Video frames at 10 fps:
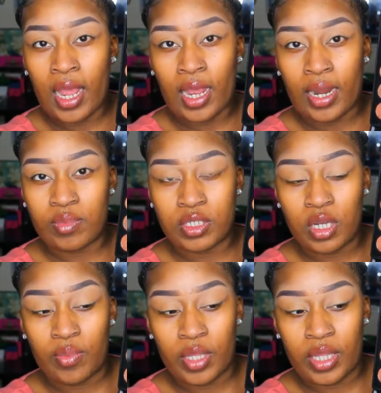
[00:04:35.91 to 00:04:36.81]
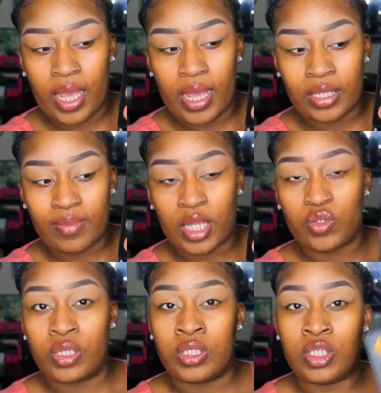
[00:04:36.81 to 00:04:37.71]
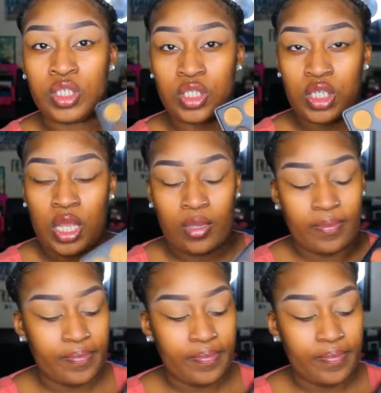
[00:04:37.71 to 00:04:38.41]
and I'm just gonna put that as my transition shade.